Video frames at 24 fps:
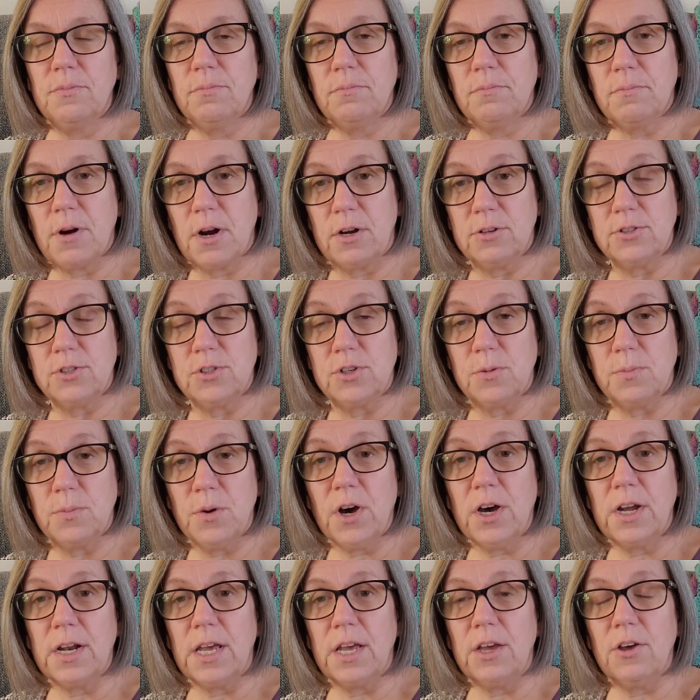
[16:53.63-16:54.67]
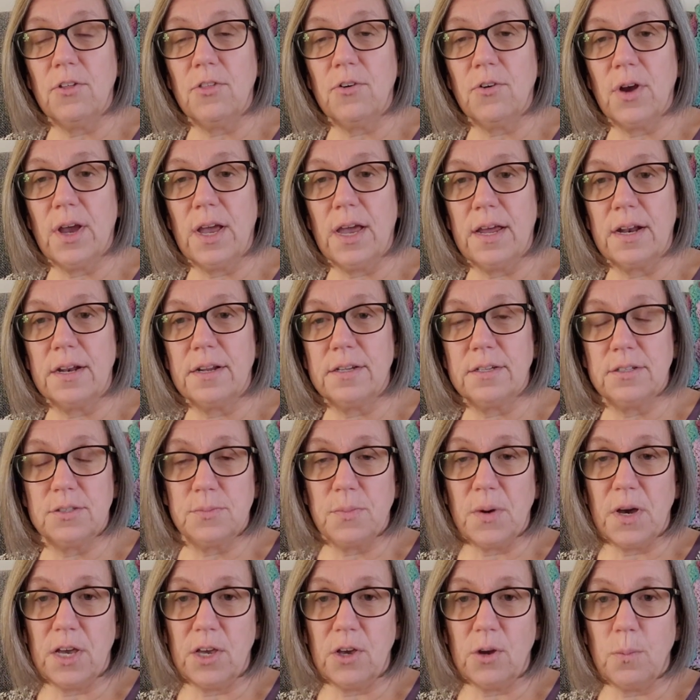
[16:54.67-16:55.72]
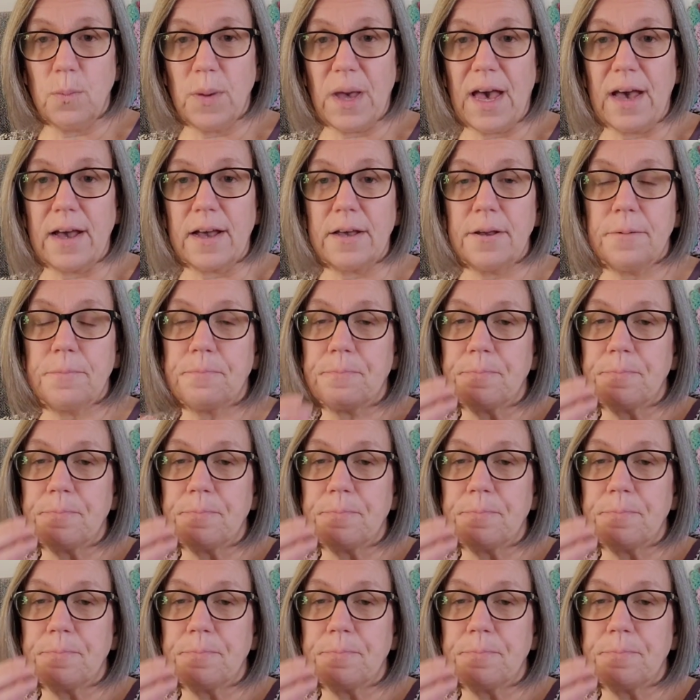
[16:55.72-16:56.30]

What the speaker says: parts of your body. The other hand is behind your back.